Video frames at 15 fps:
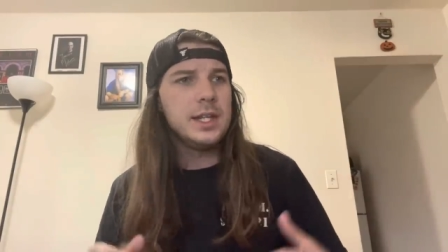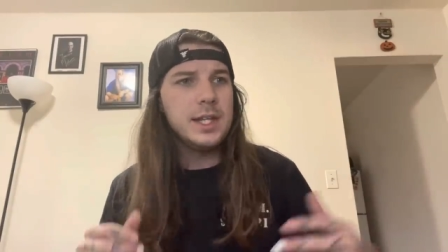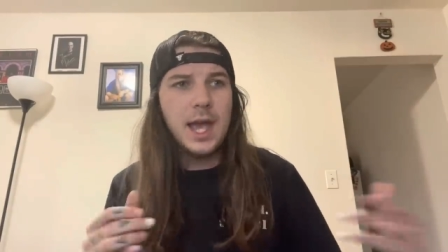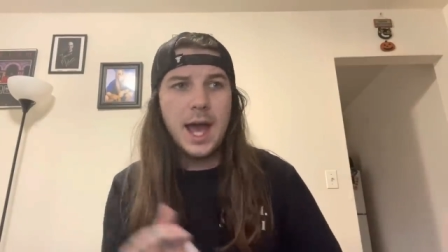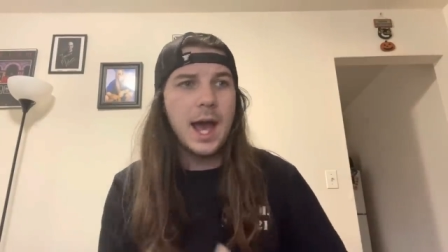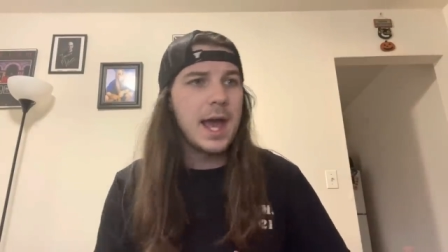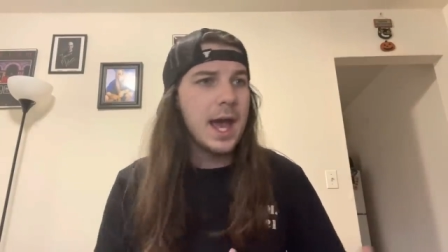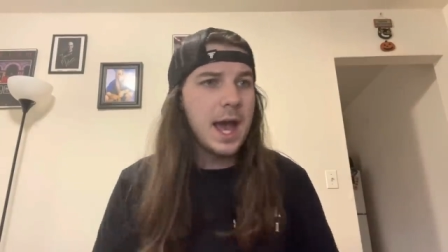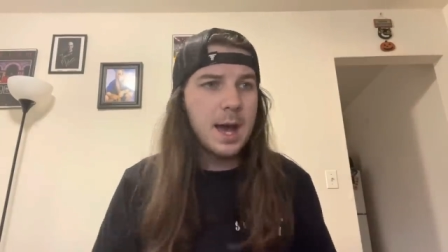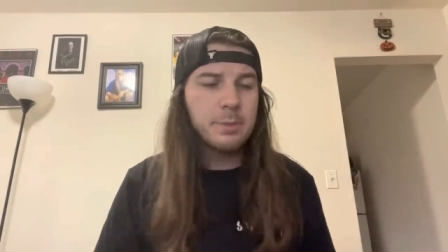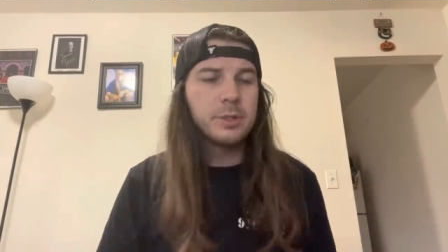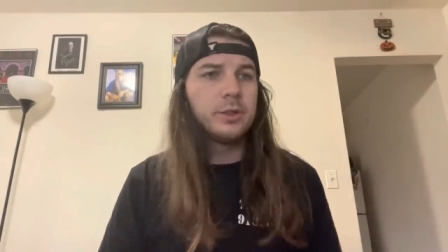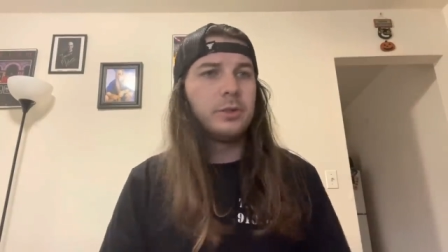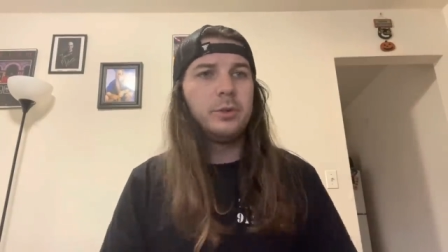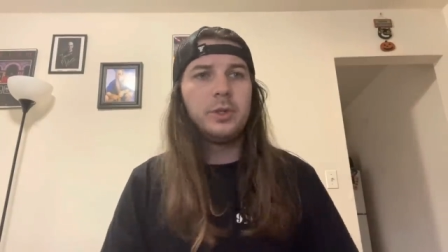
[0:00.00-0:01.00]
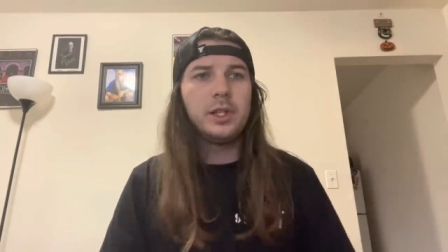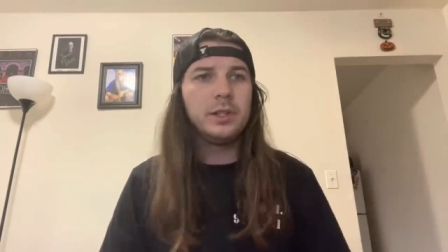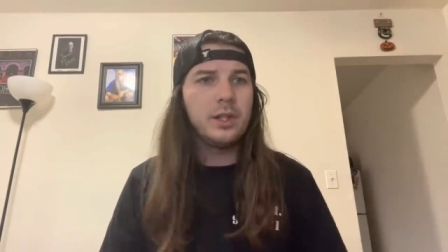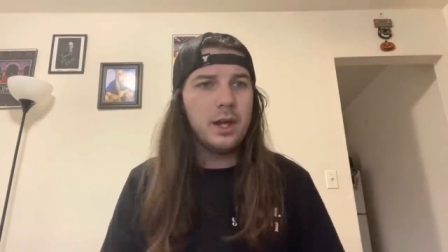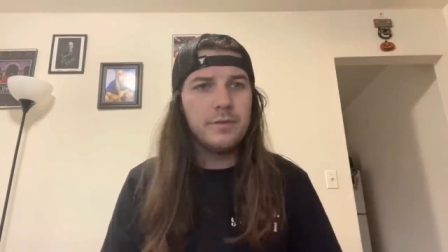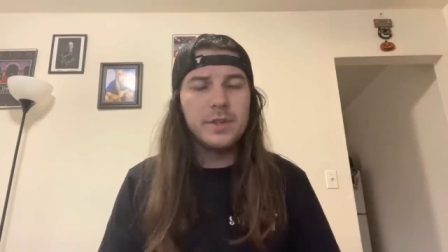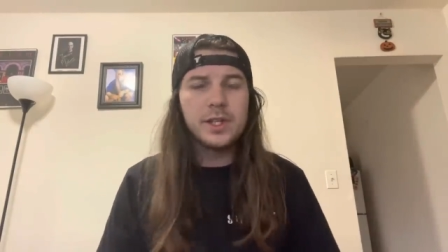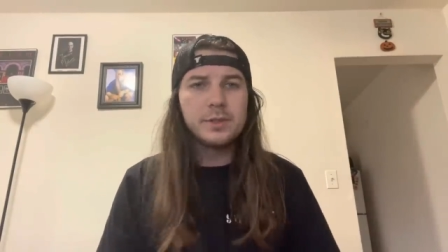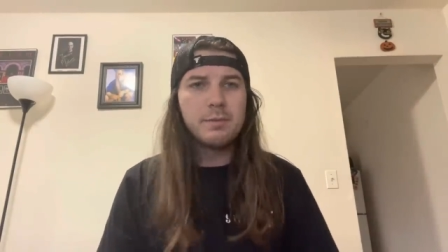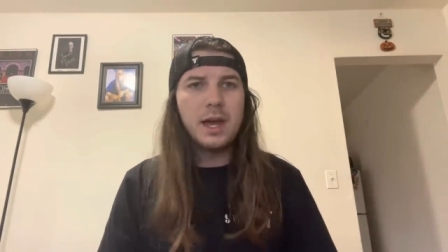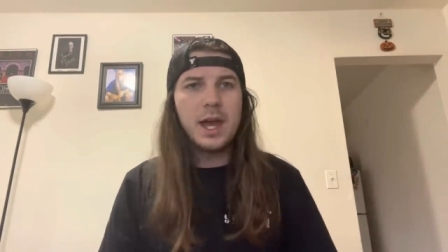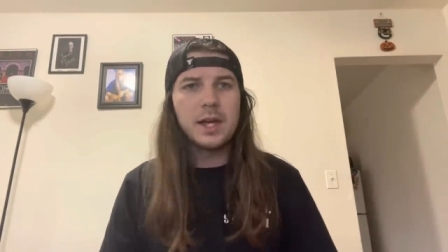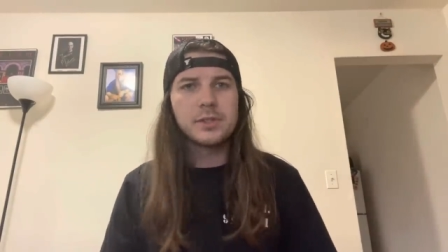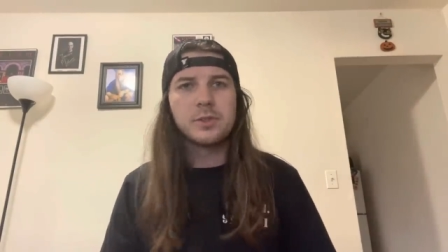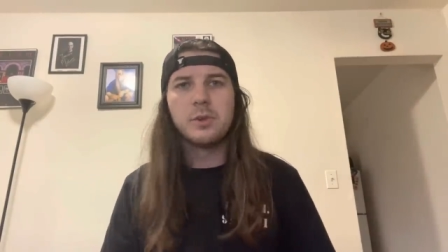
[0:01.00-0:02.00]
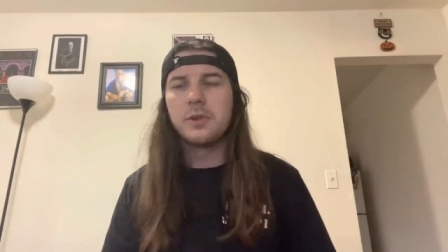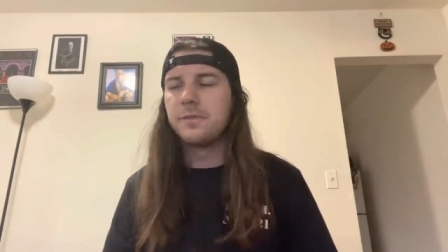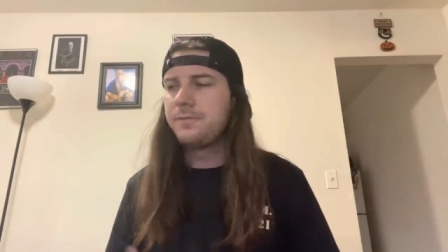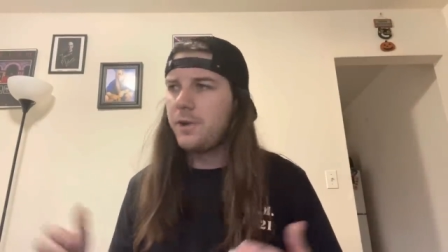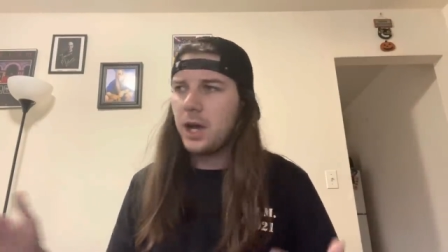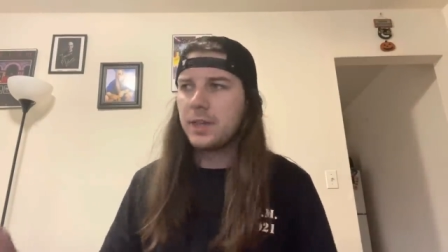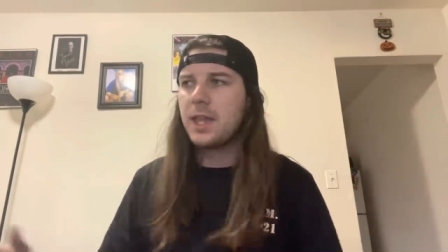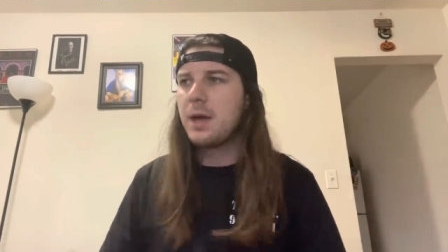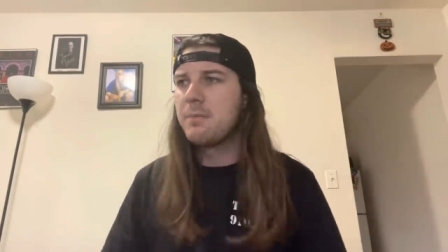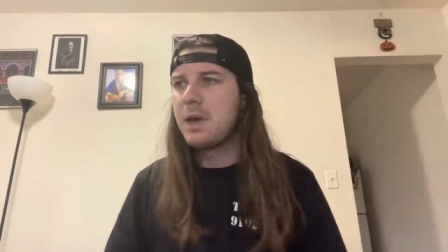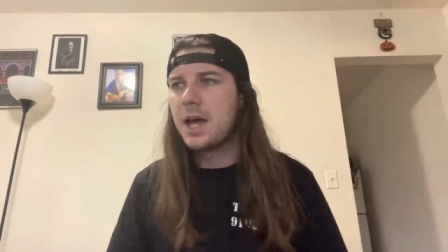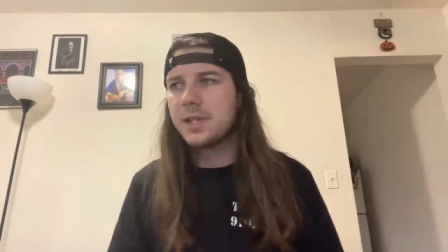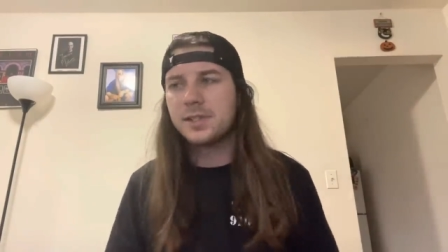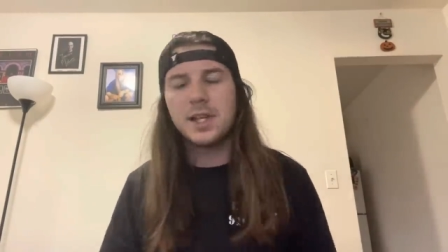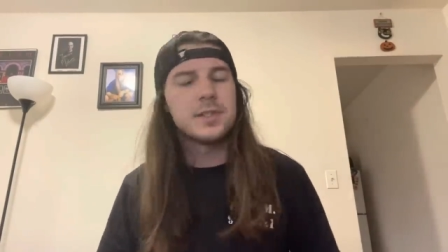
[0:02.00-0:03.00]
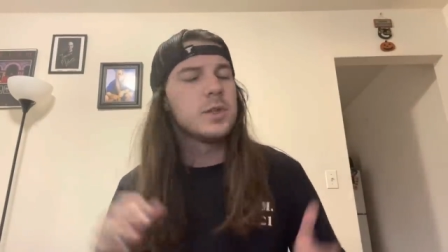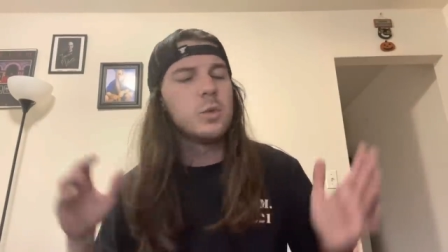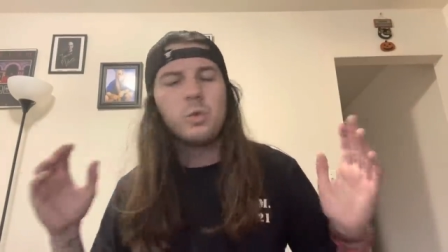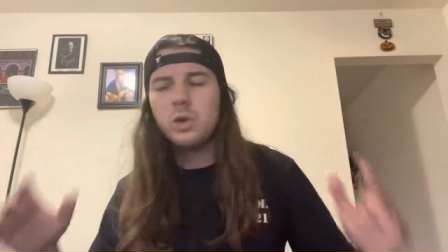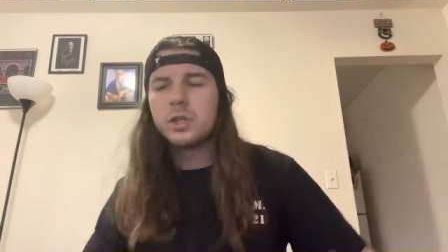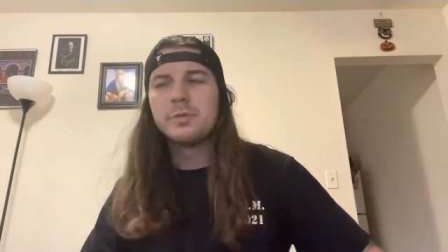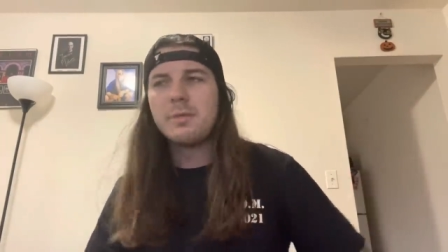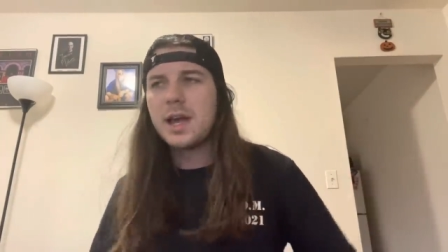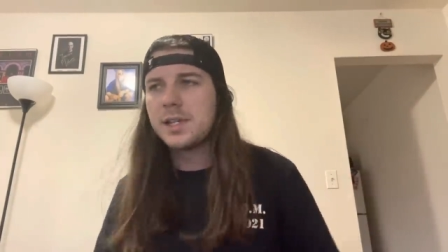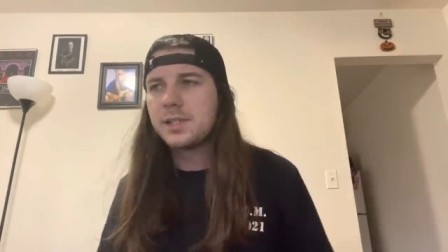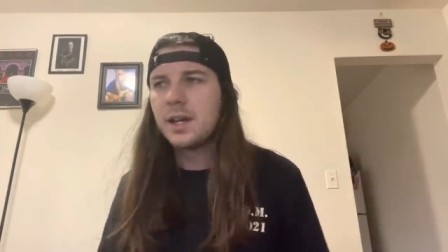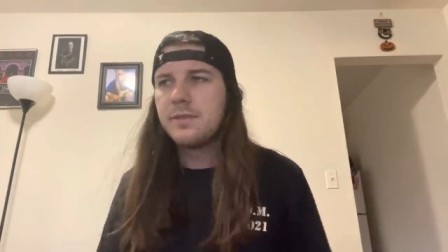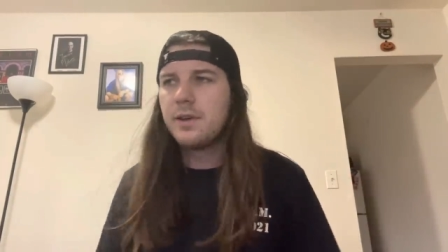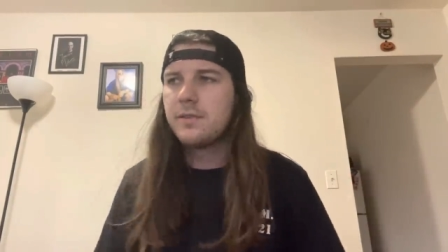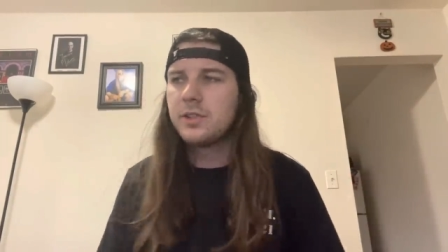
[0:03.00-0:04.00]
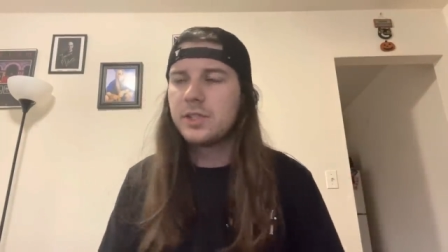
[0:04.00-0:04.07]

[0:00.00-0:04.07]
yeah, I absolutely love this mask, or fuck that mask, that's the worst mask I've ever